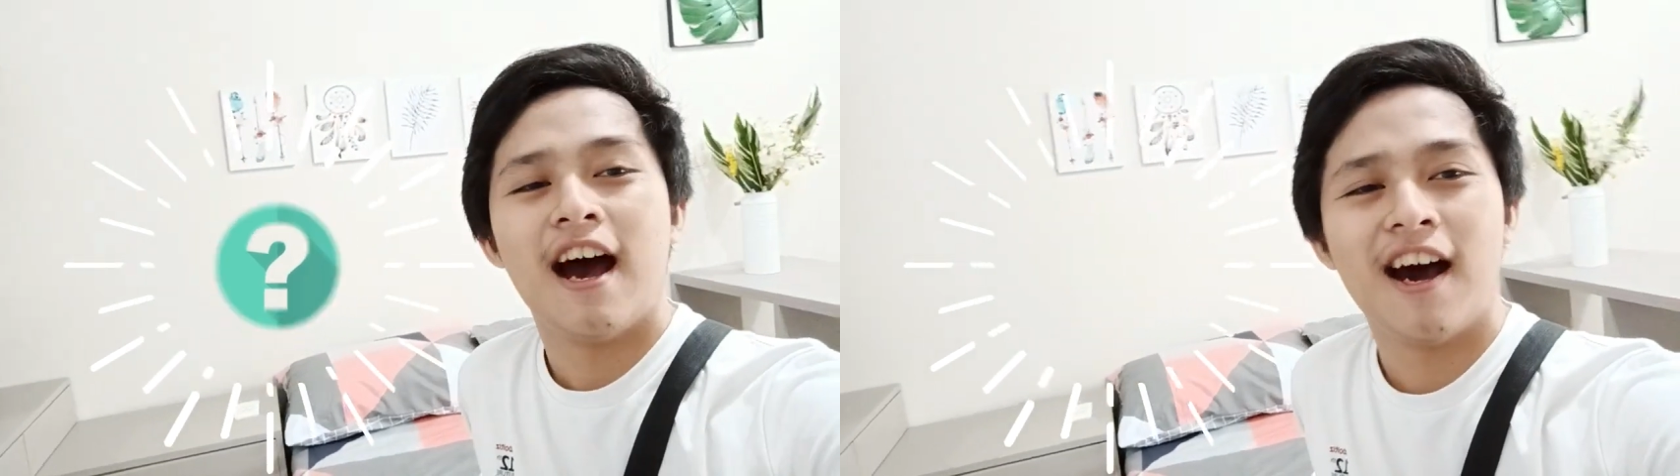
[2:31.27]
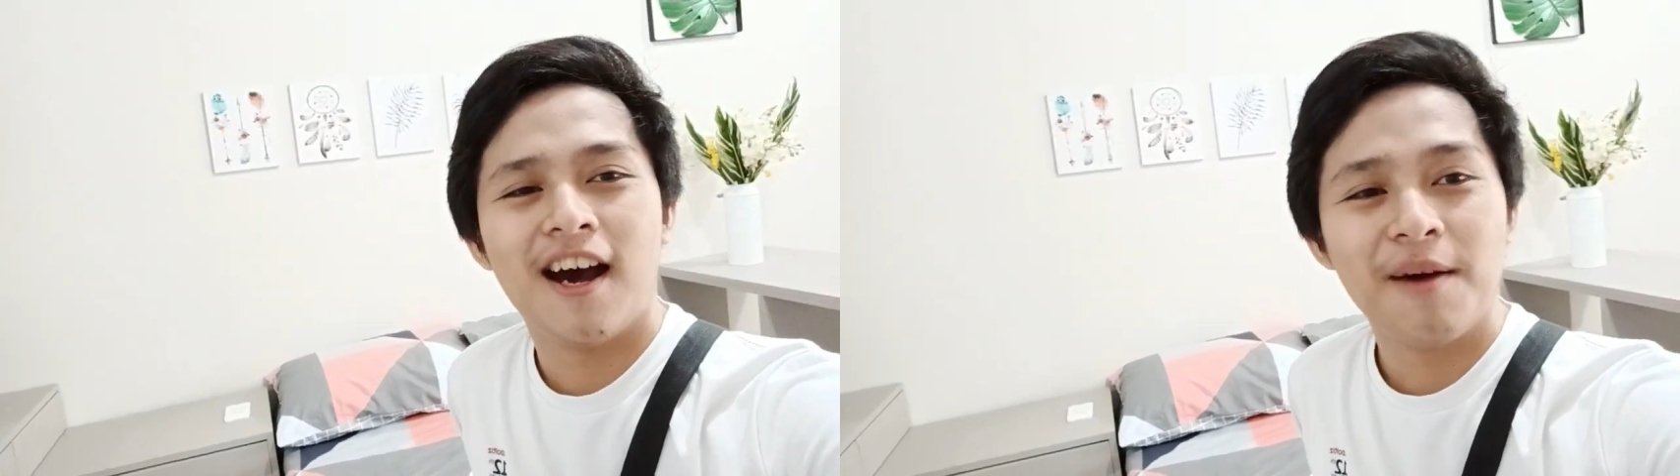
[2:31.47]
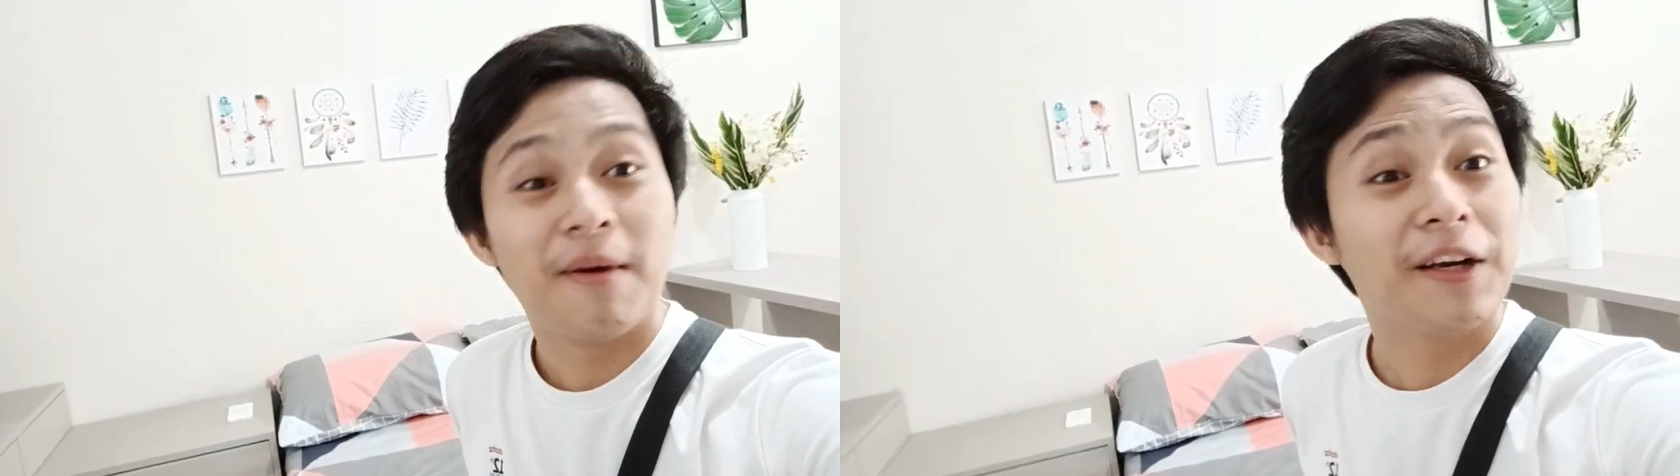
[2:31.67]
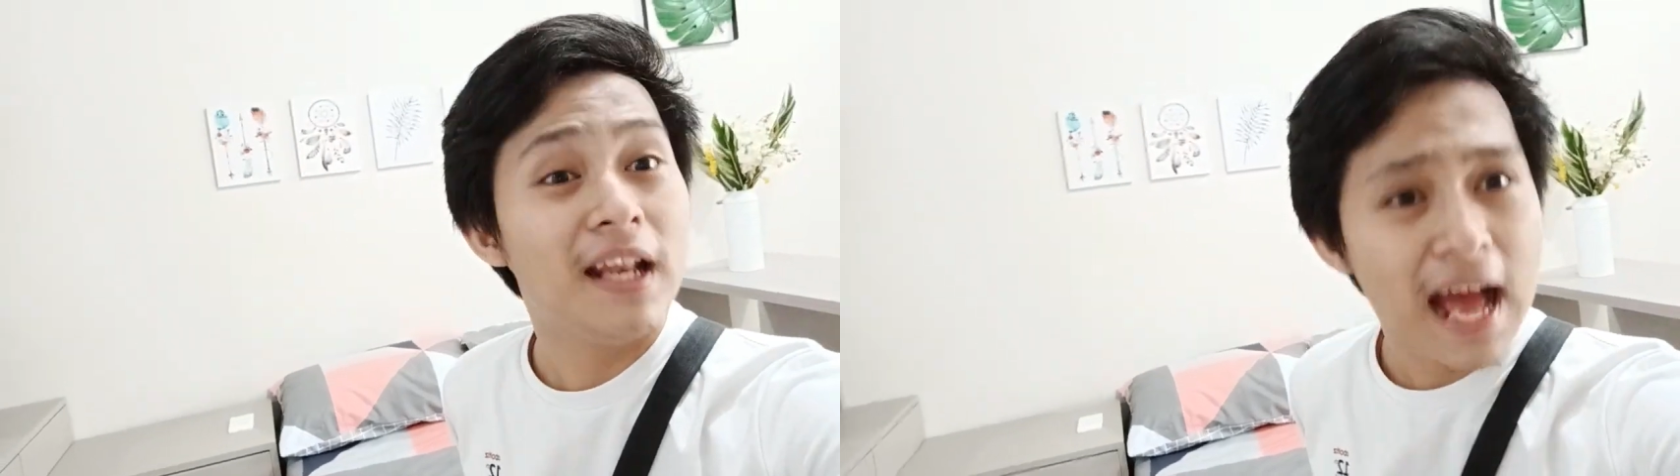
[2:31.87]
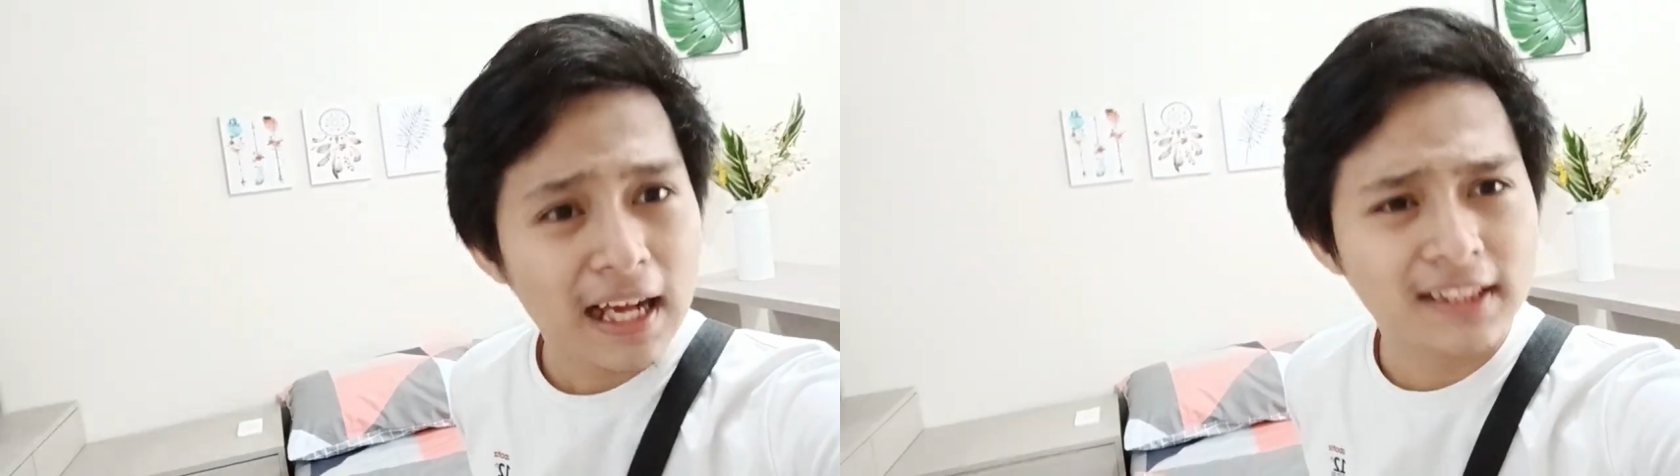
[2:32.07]

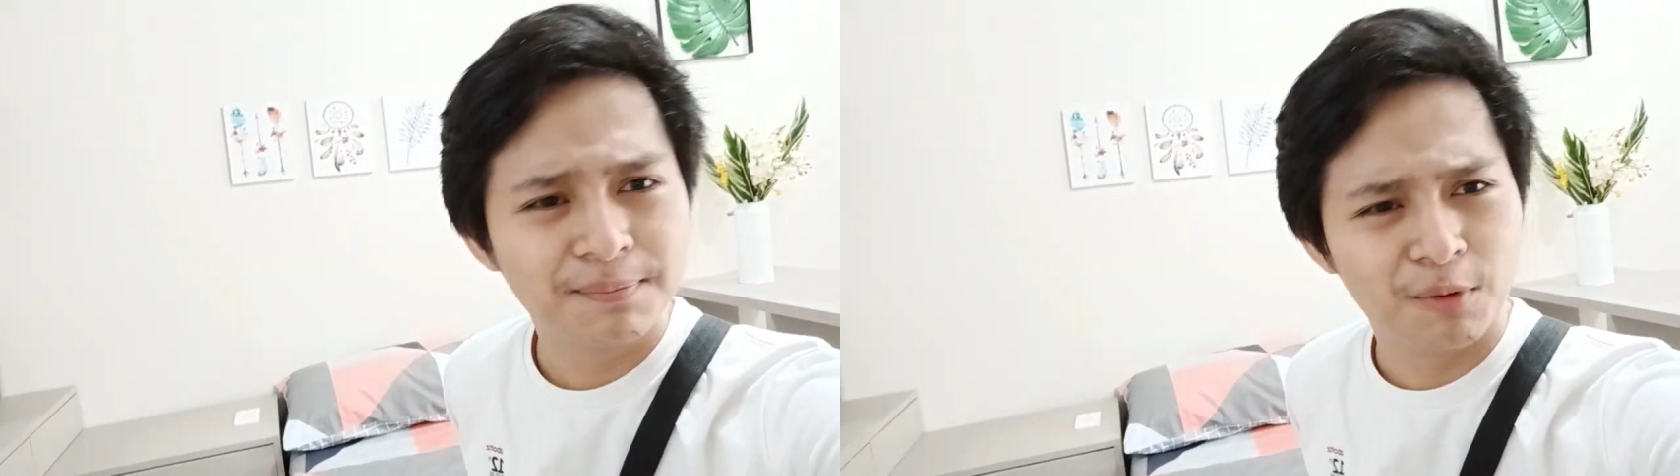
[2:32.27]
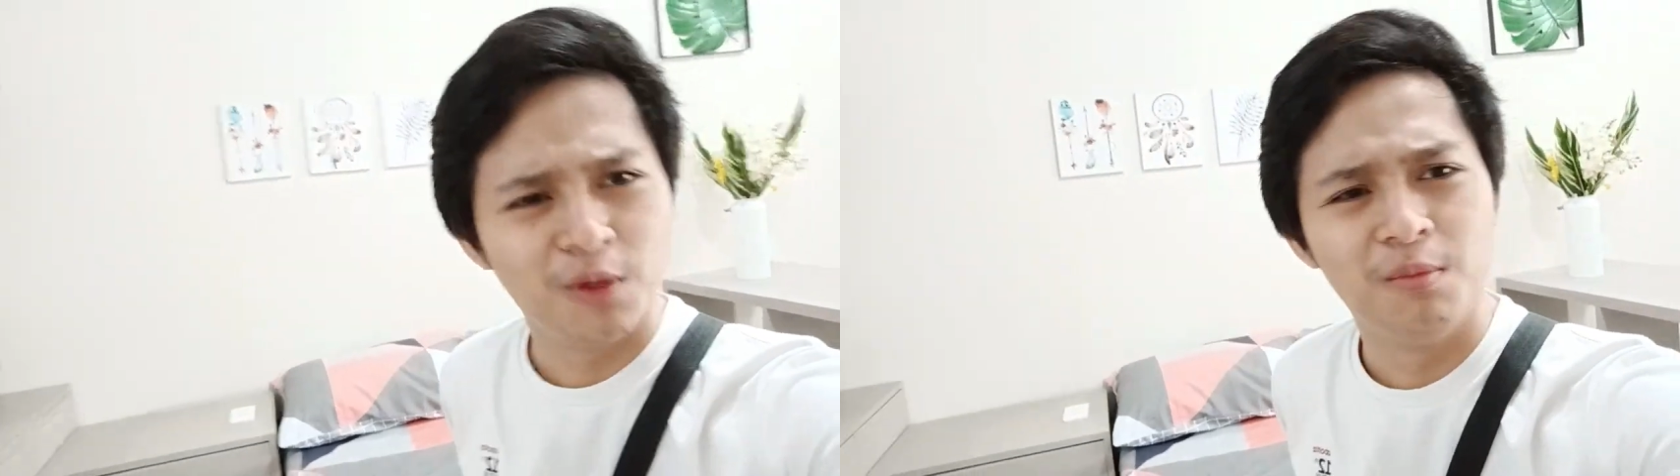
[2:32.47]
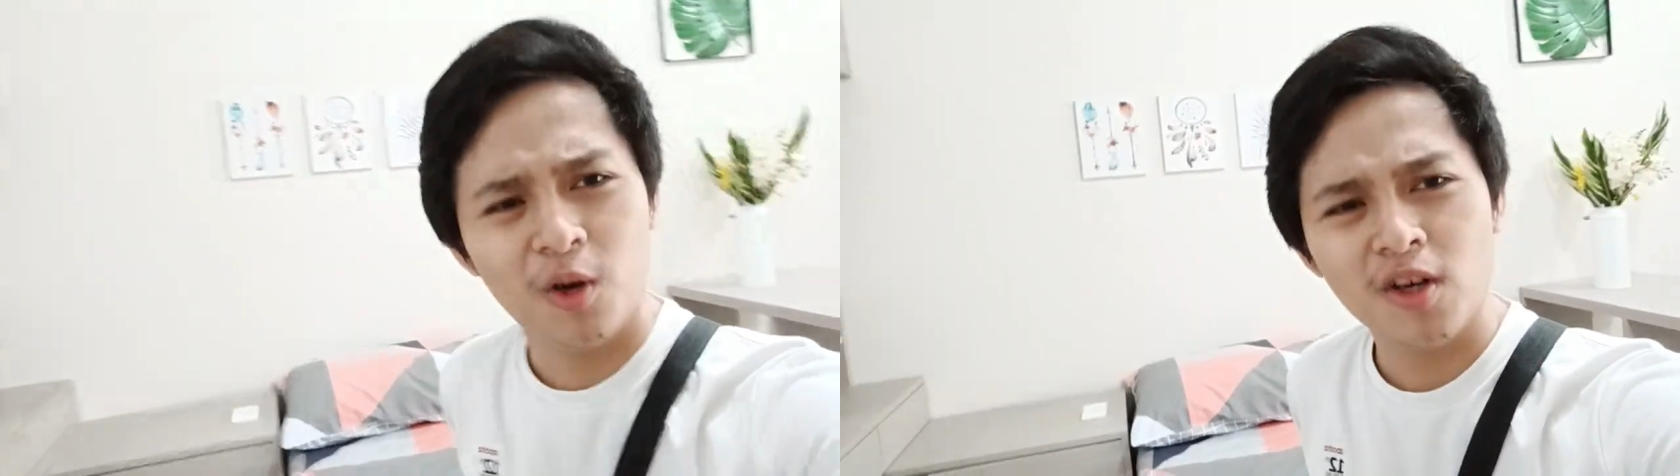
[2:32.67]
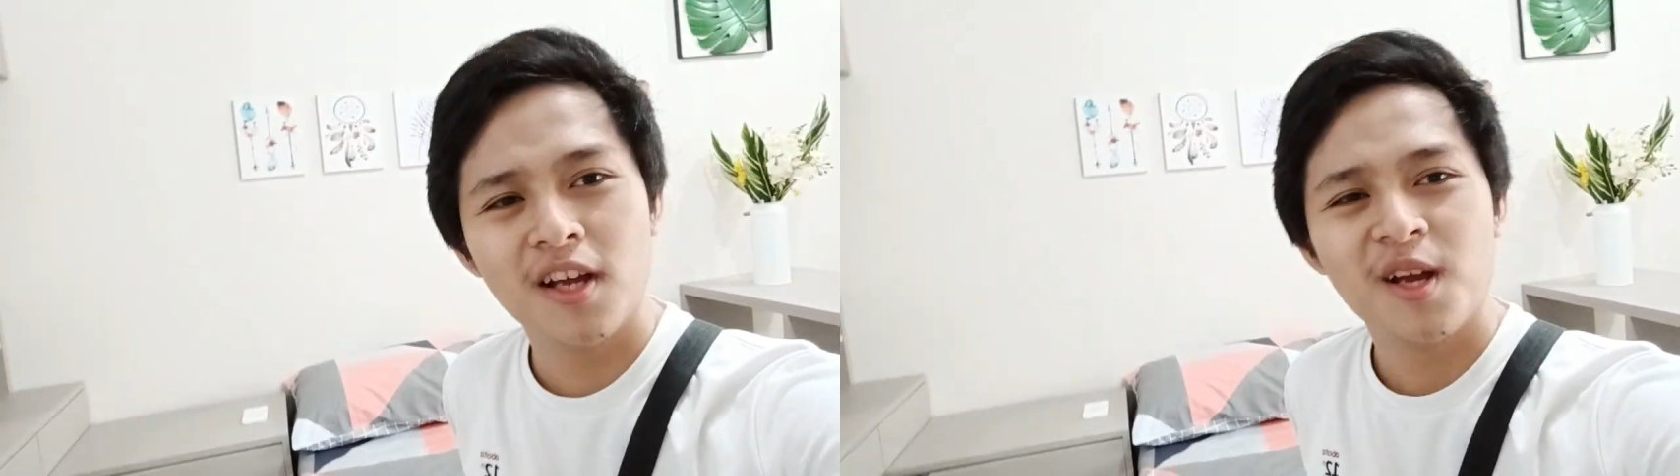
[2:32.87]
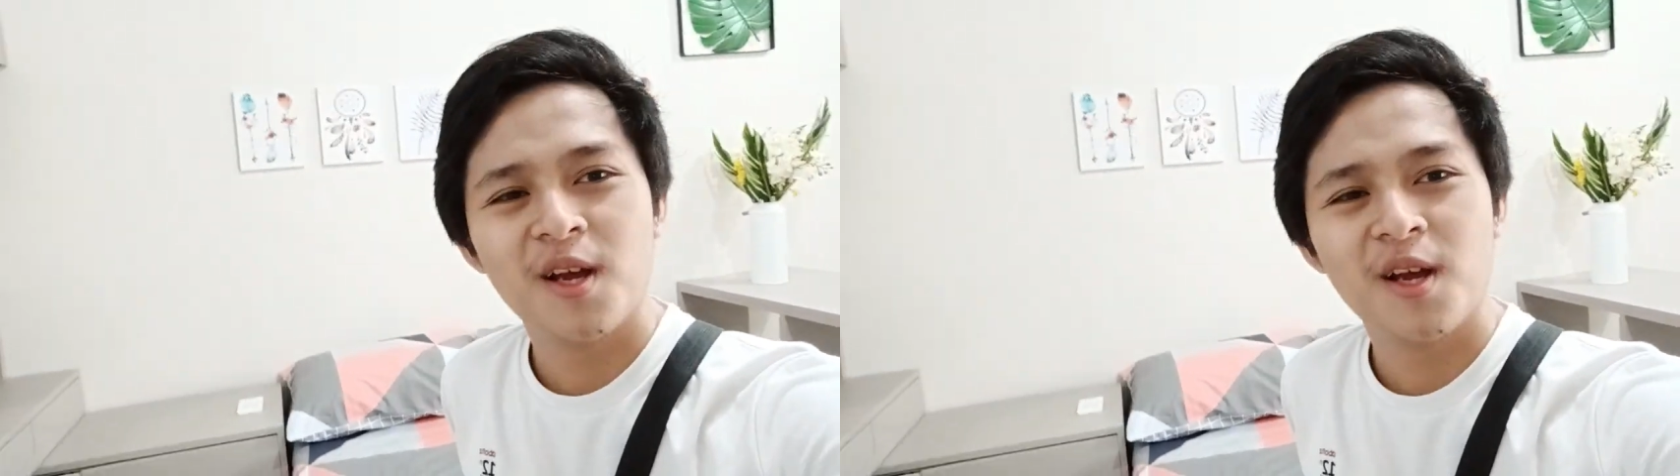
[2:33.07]
ma-relax pud mo?